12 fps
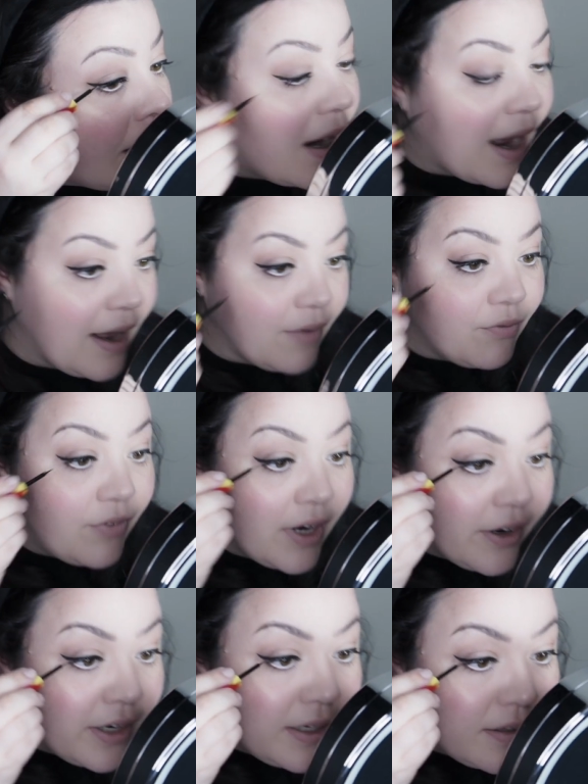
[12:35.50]
I've been
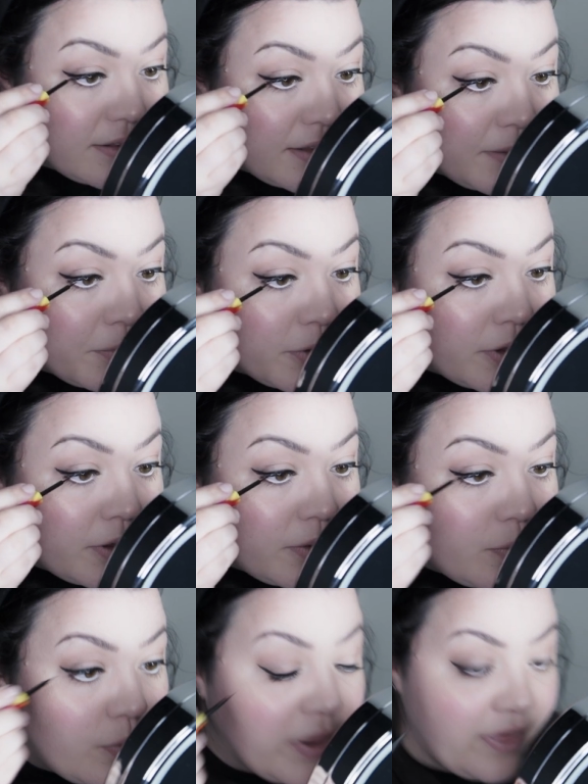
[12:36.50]
very liberal
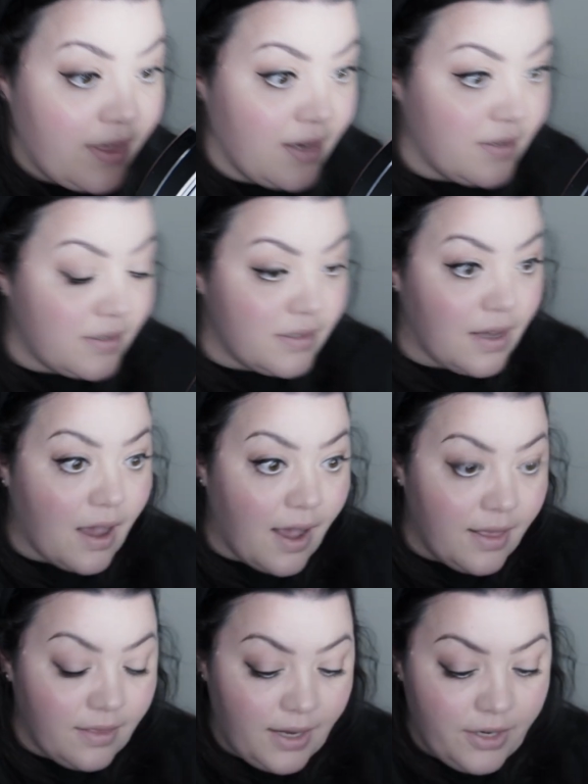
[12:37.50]
with this
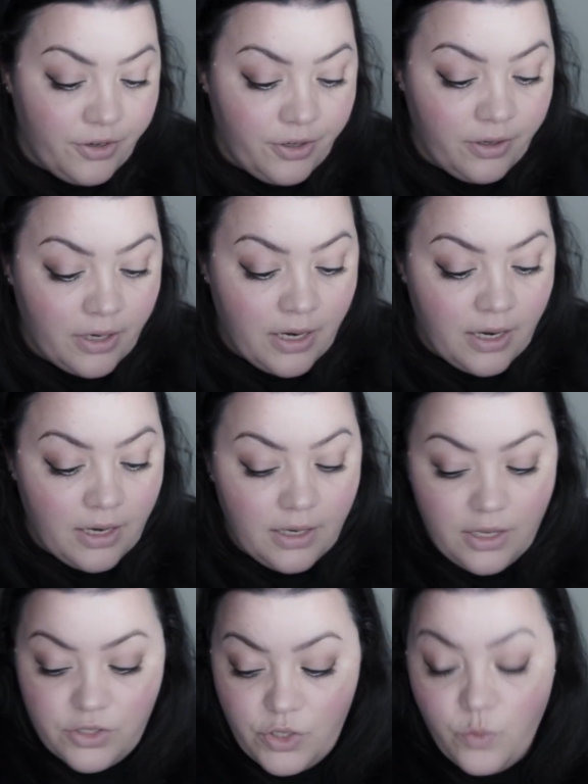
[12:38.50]
eyeliner
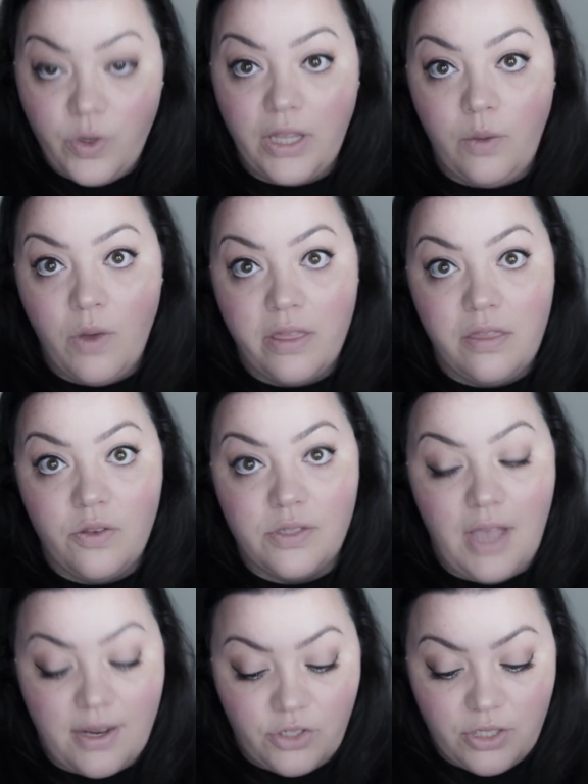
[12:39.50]
because you really want those
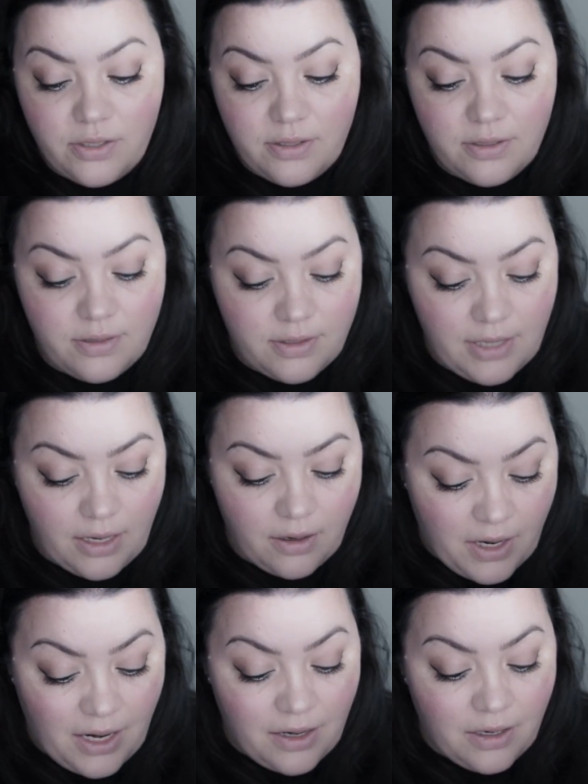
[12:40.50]
lashes to stick,
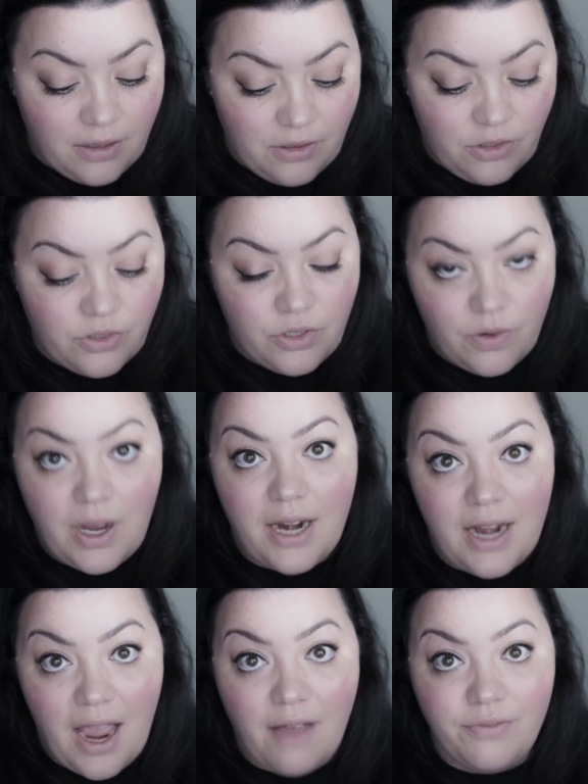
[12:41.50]
and you do
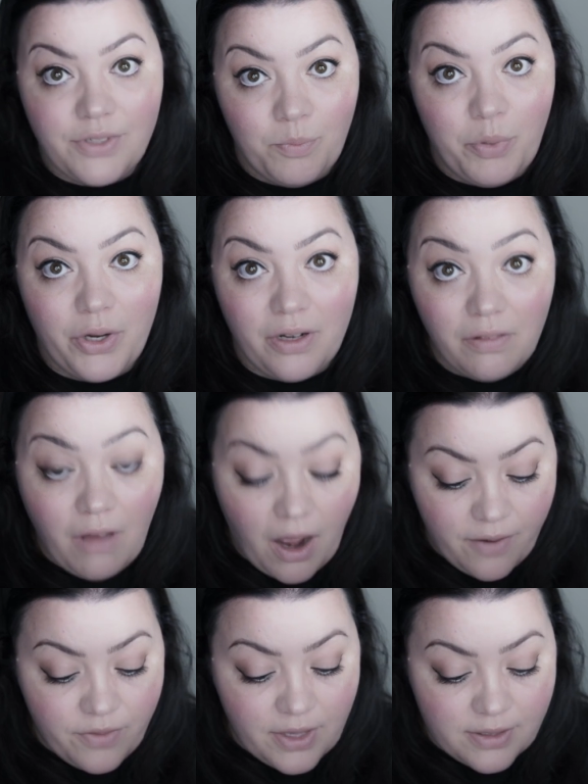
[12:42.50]
kind of have to put a
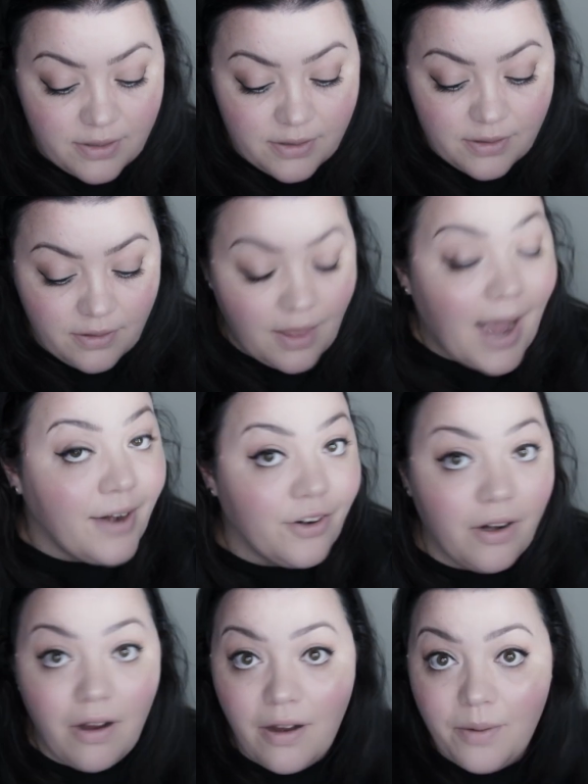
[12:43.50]
lot of this
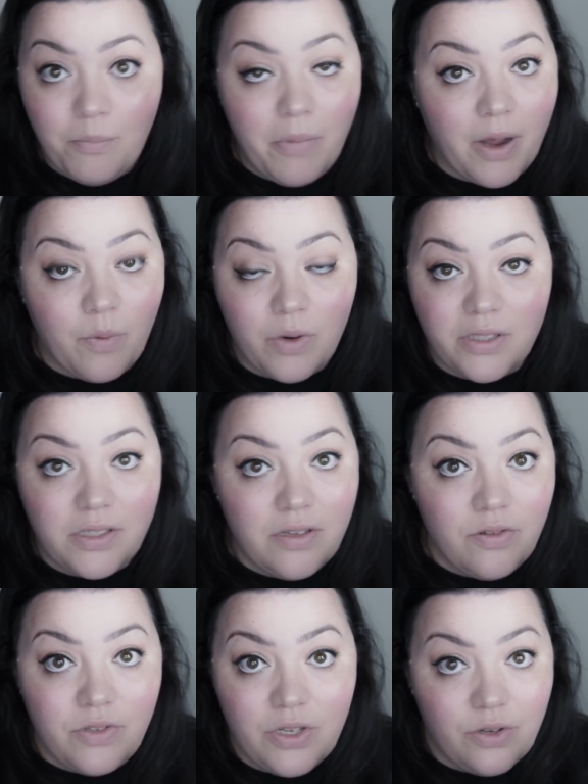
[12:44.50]
liner on, but once
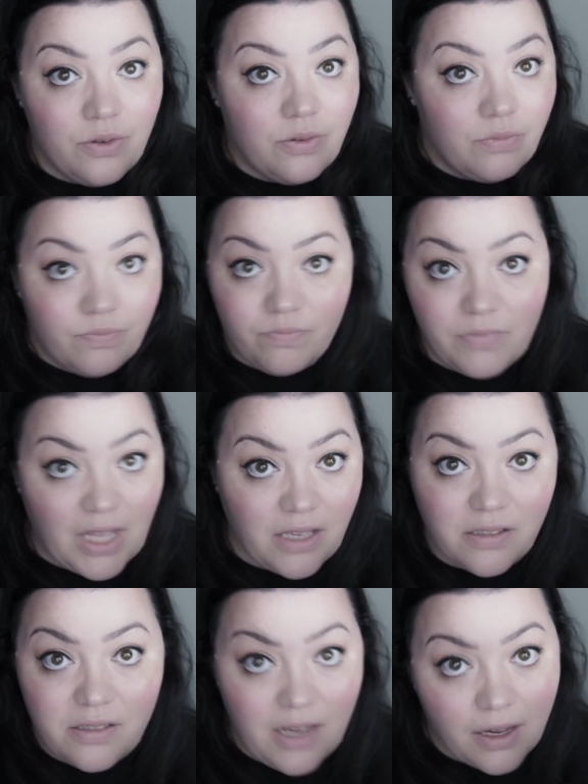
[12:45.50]
you do, they
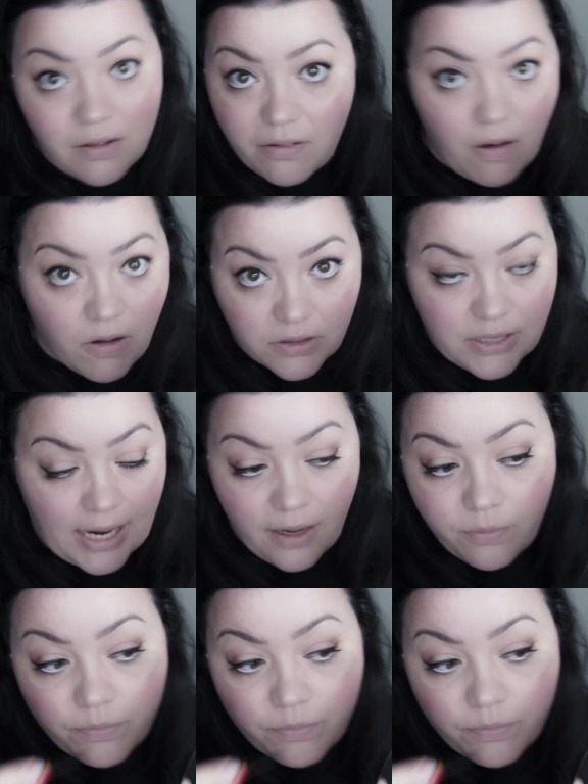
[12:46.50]
stick all day.